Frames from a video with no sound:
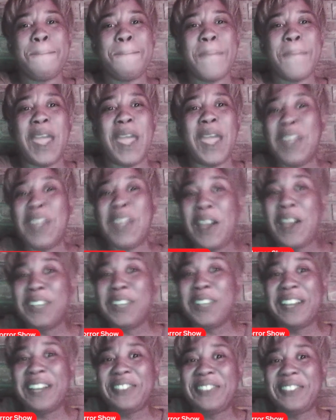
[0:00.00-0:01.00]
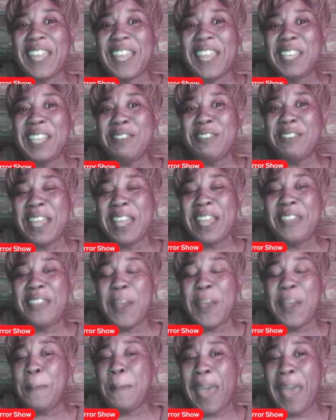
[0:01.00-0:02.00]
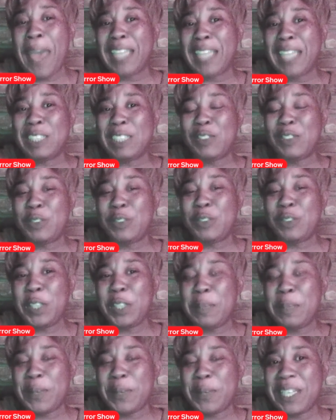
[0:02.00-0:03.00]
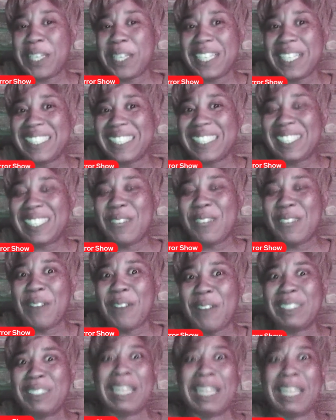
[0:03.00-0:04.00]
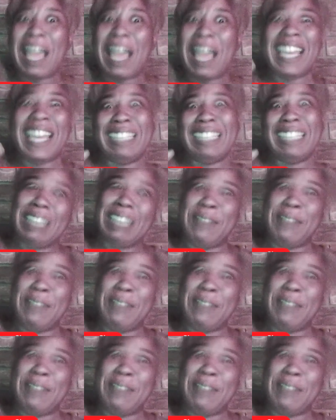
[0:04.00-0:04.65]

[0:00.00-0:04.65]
and now, yeah, thank you, Dan. That package was really pretty and stuff. I was like, I gotta save the